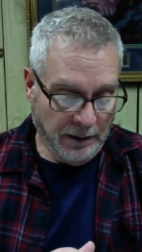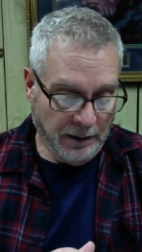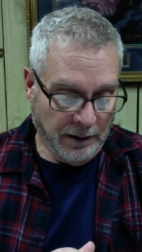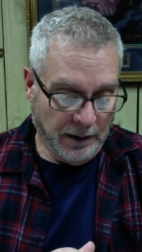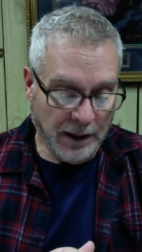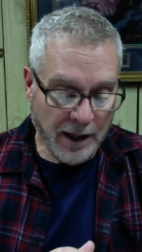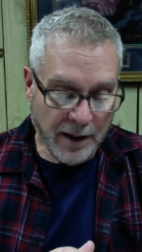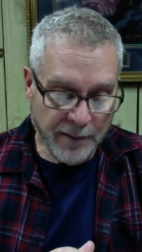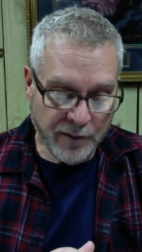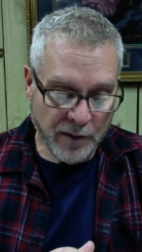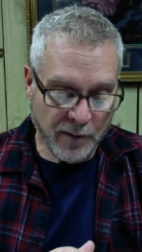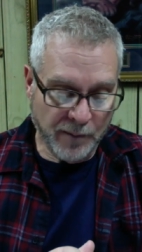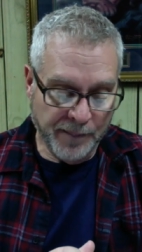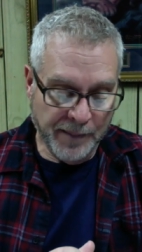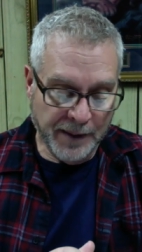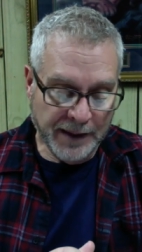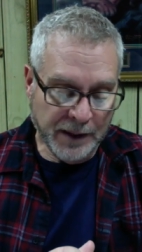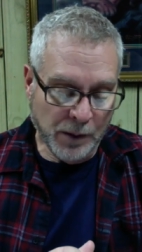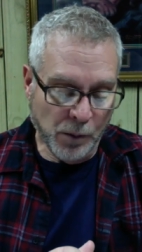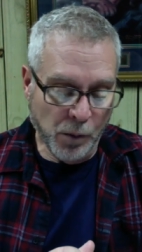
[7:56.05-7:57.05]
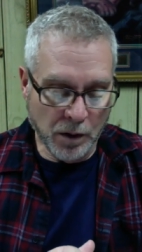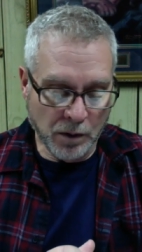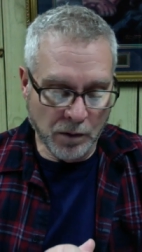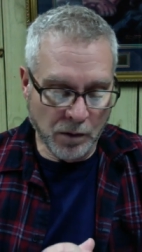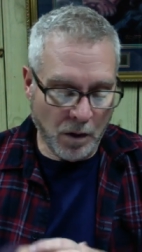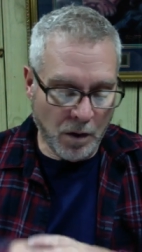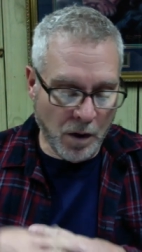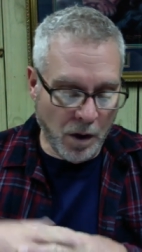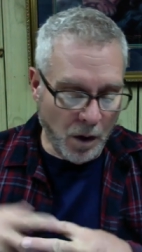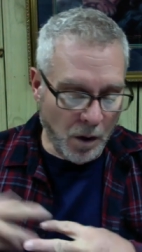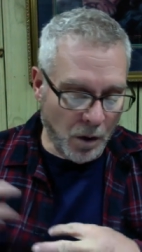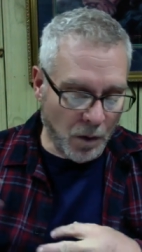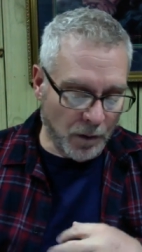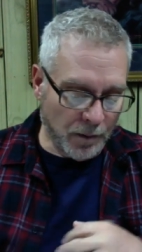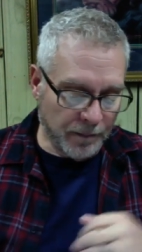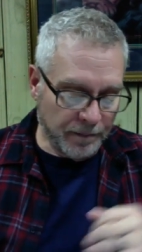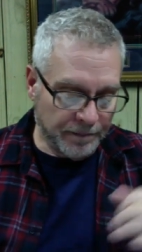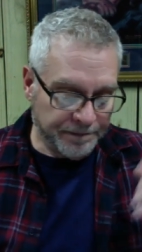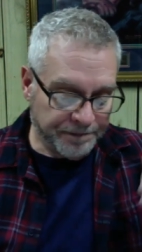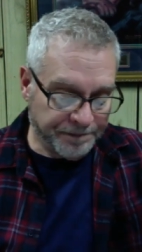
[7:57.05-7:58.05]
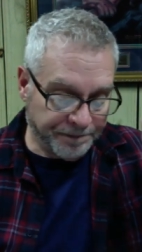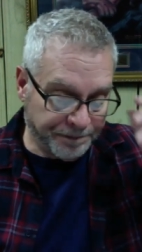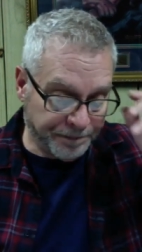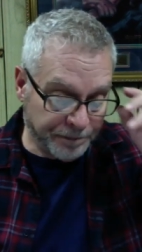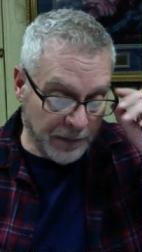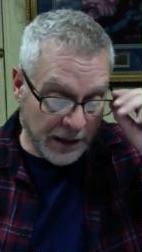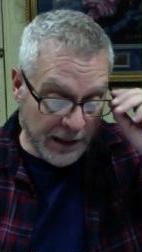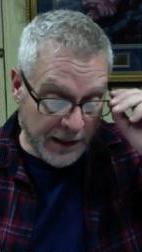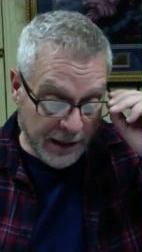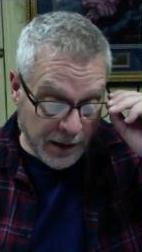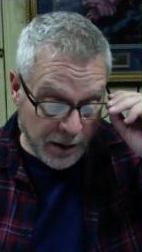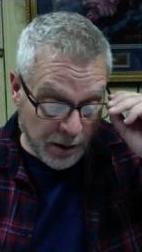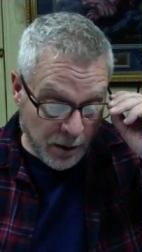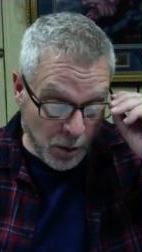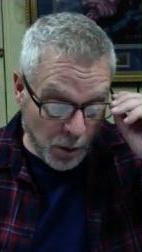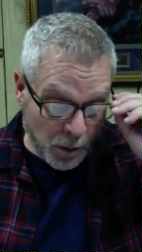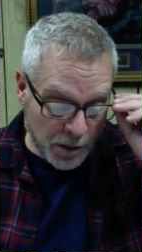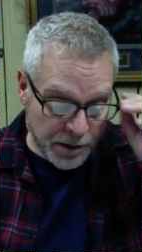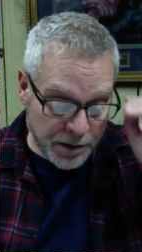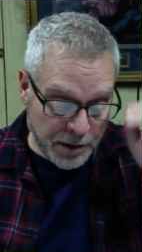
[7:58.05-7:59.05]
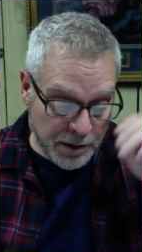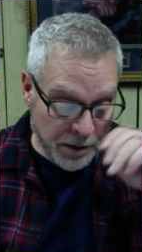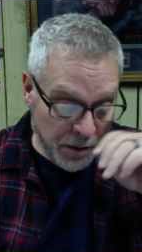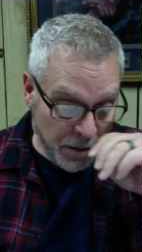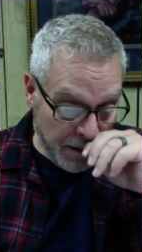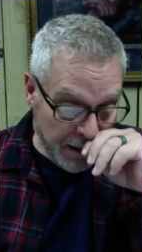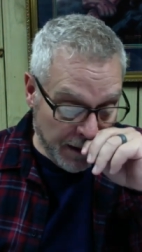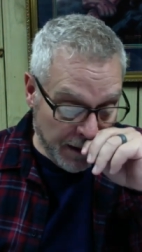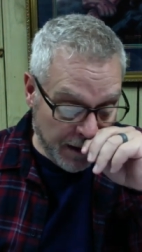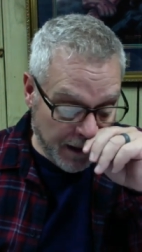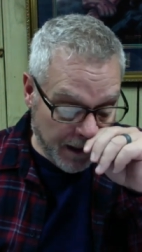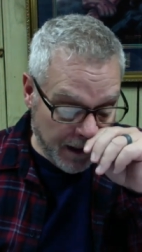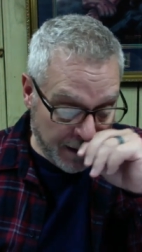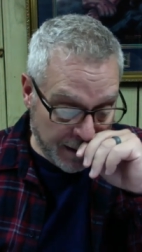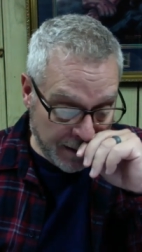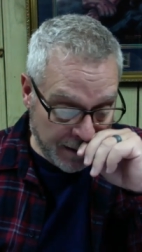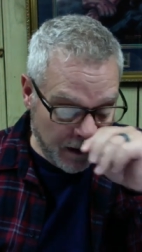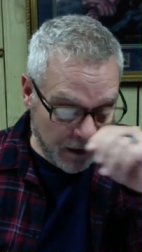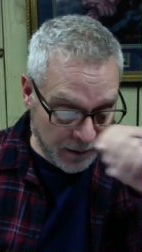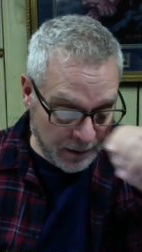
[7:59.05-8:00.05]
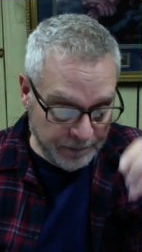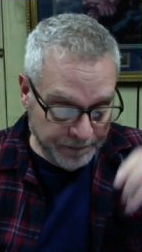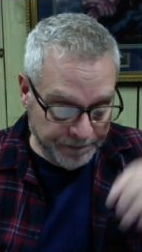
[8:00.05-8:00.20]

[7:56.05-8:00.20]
the love of many will grow cold, but he endures until the end